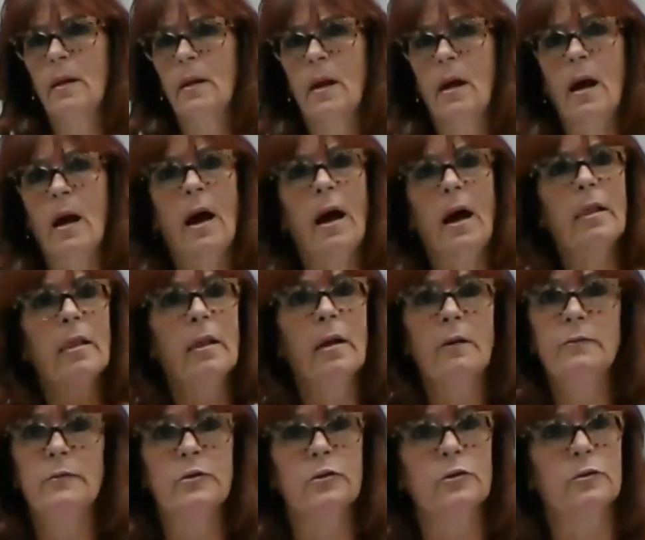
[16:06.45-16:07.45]
I
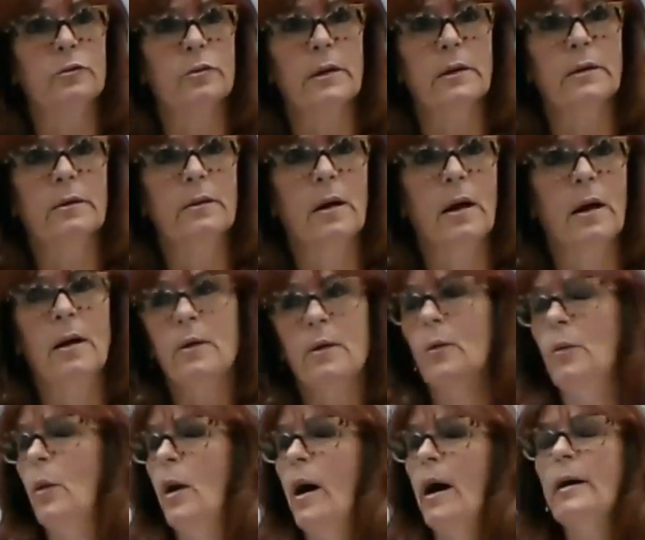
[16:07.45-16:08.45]
love jewelry. I don't
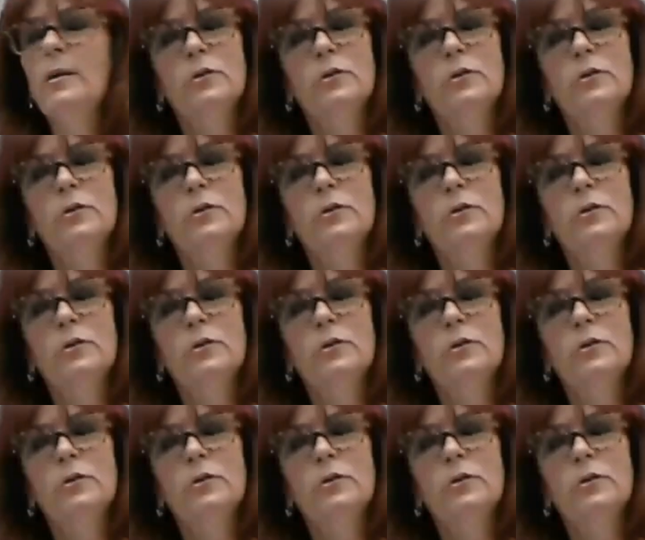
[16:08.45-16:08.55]
know why